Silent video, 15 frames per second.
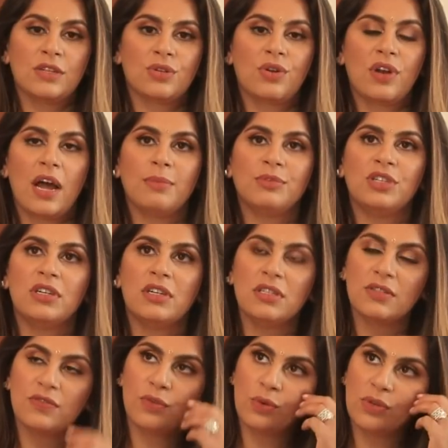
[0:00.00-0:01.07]
So Ram
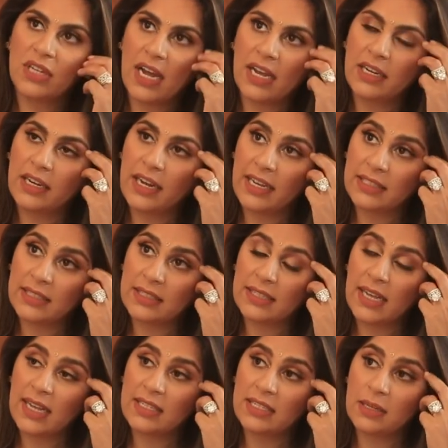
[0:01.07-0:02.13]
Charan's food diet and
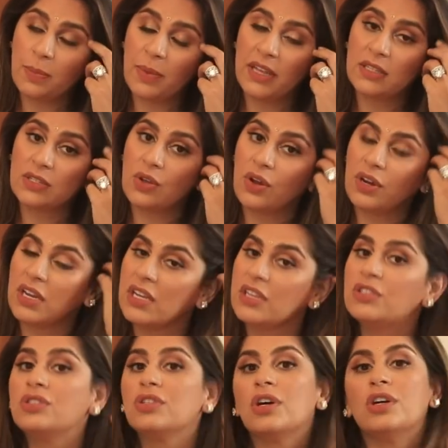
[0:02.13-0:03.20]
exercise depends on
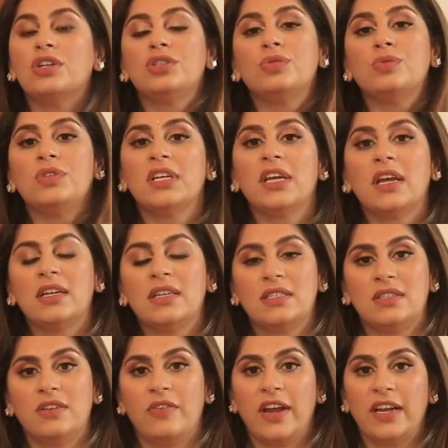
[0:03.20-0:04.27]
his uh, shooting and
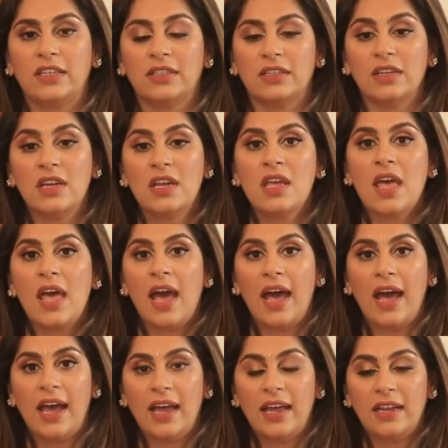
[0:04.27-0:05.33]
his director
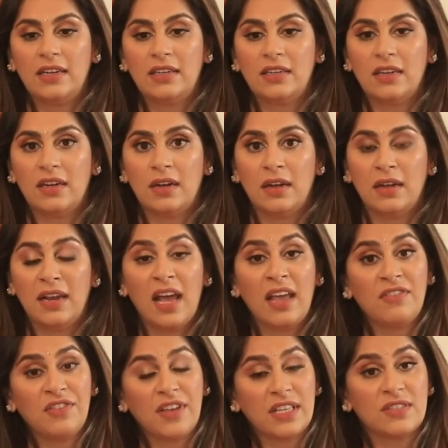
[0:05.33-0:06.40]
and uh,
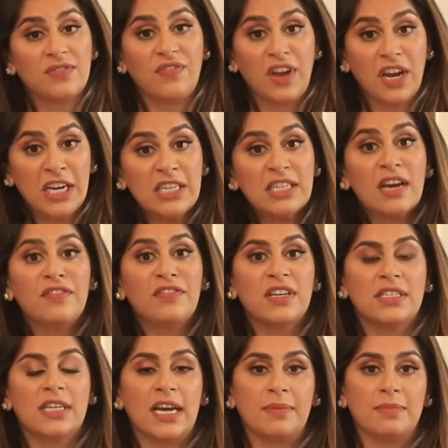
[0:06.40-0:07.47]
life gets very tough
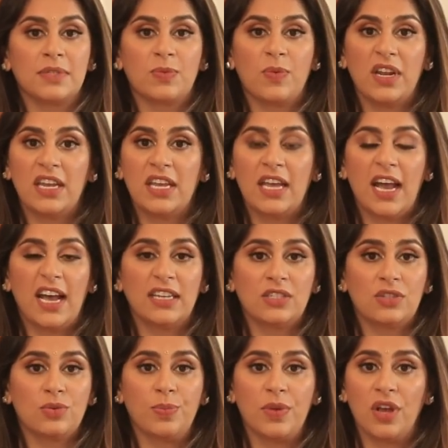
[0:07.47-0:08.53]
at times when he
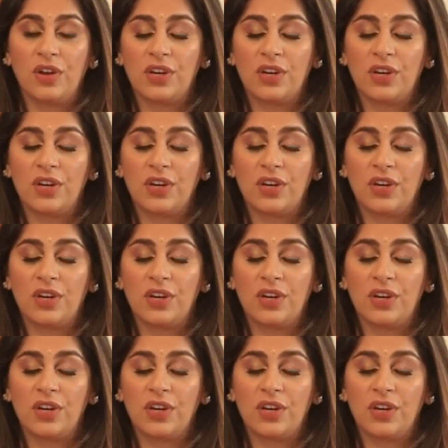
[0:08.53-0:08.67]
has to be